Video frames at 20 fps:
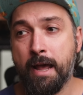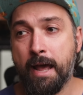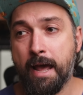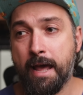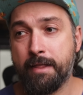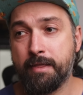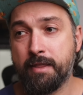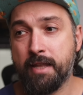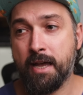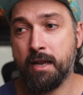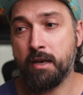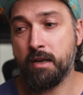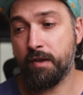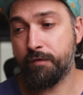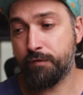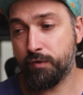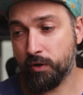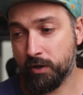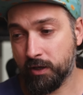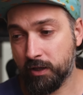And then
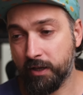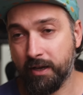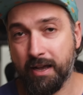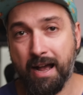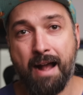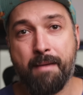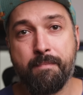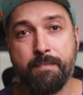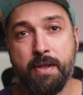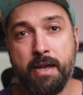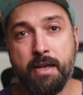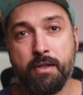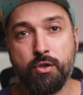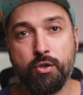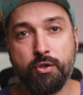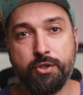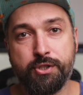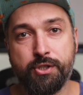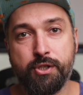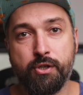if you click update,
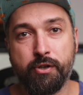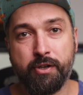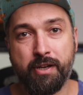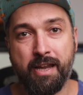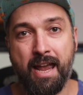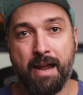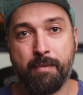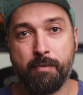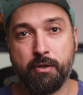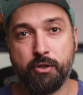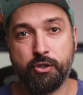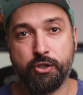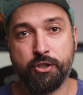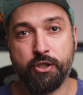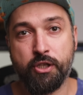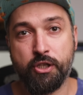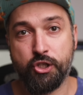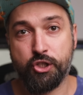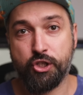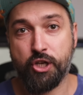you'll see your camera just
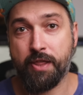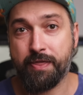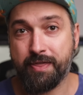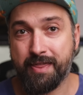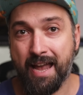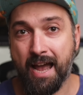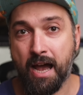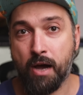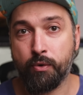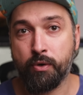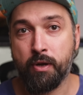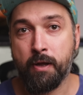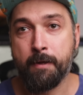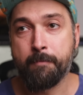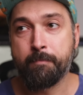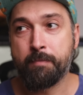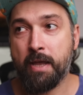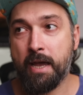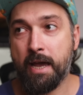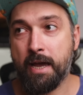gonna shut down.
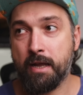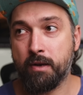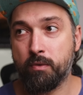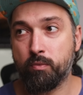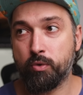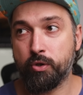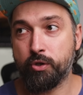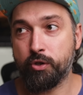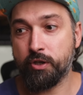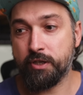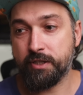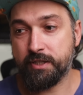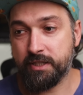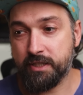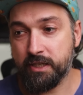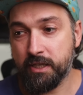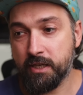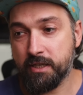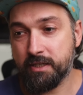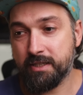And what you're going to
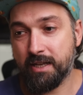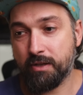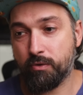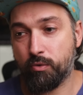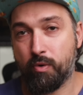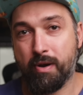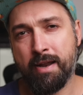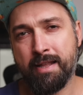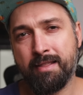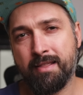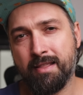see is that red